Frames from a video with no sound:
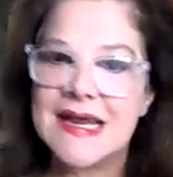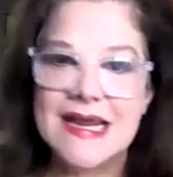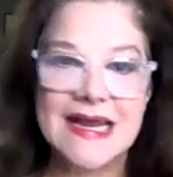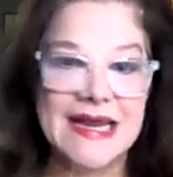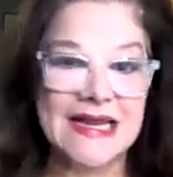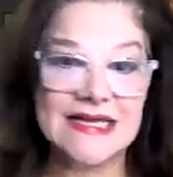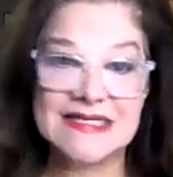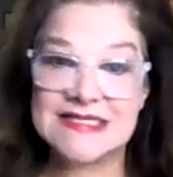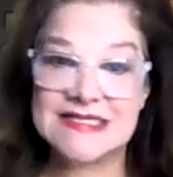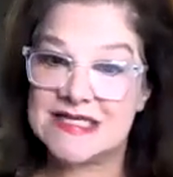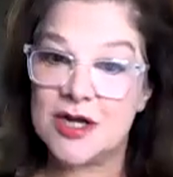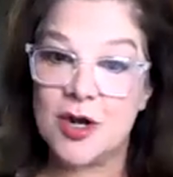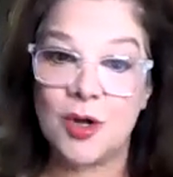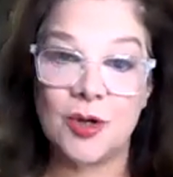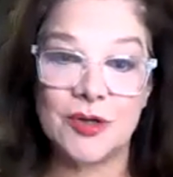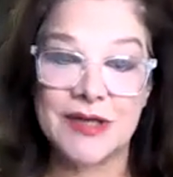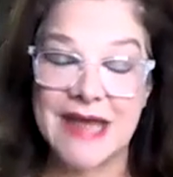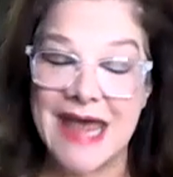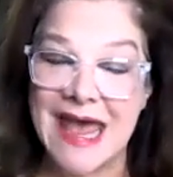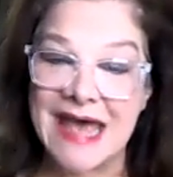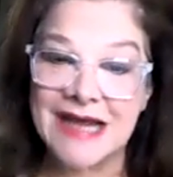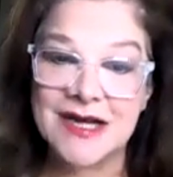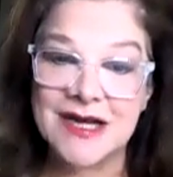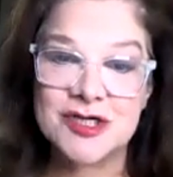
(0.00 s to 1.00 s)
It's the old
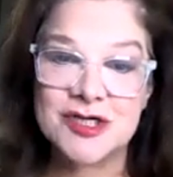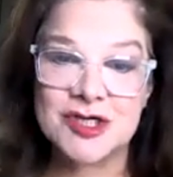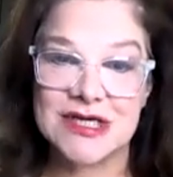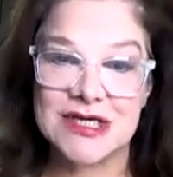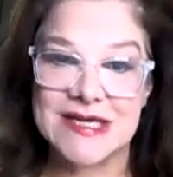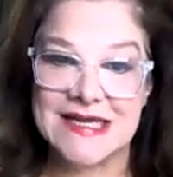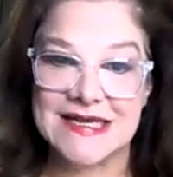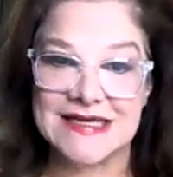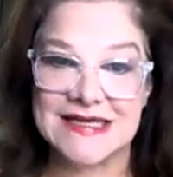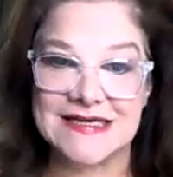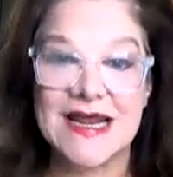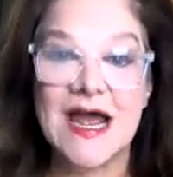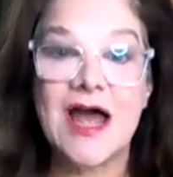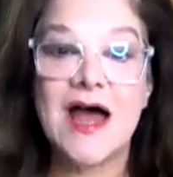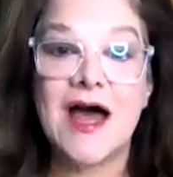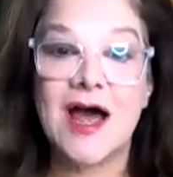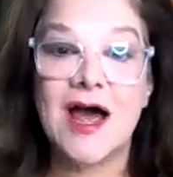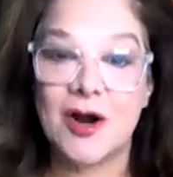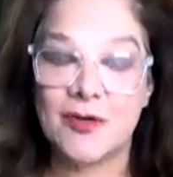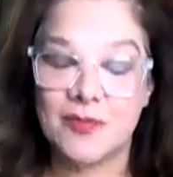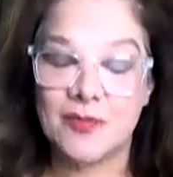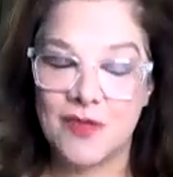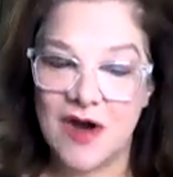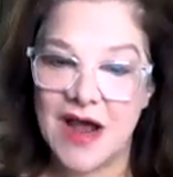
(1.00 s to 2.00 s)
adage again,
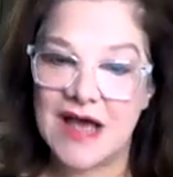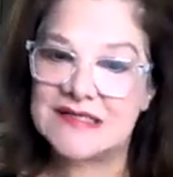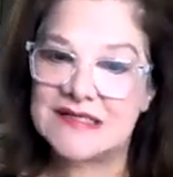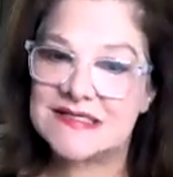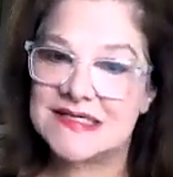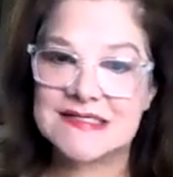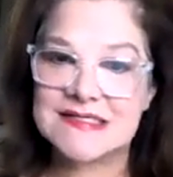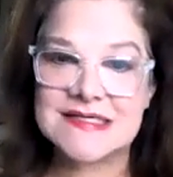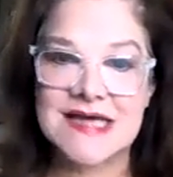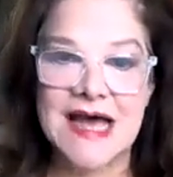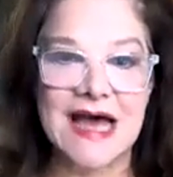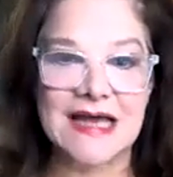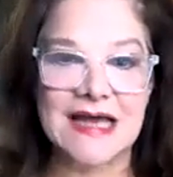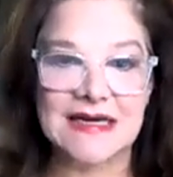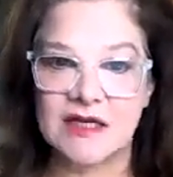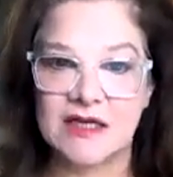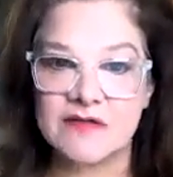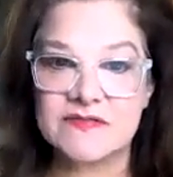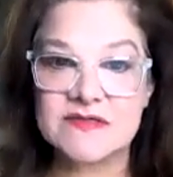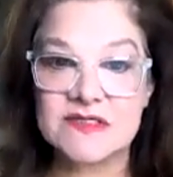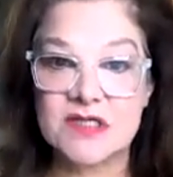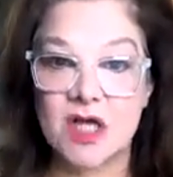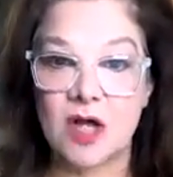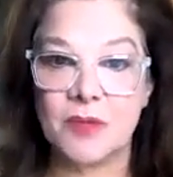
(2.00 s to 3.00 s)
a rising tide
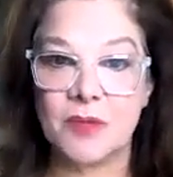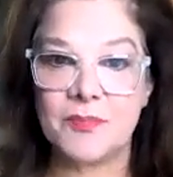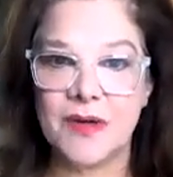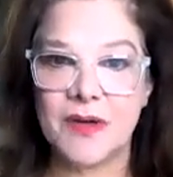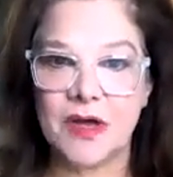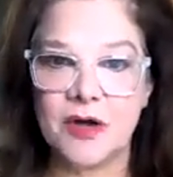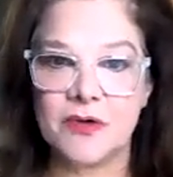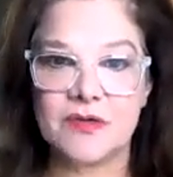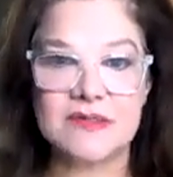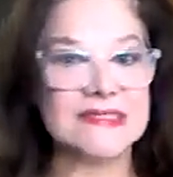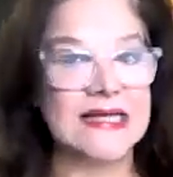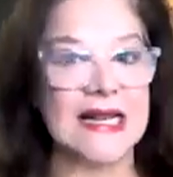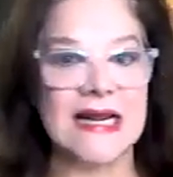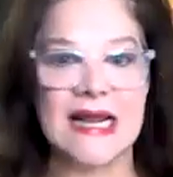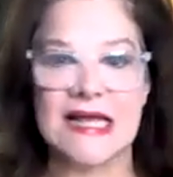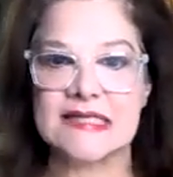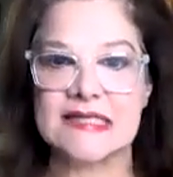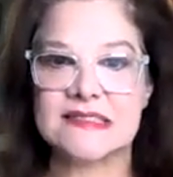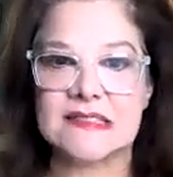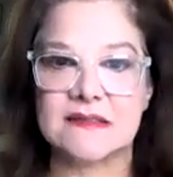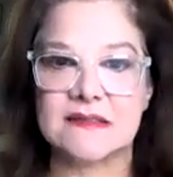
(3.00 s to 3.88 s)
lifts all boats. And as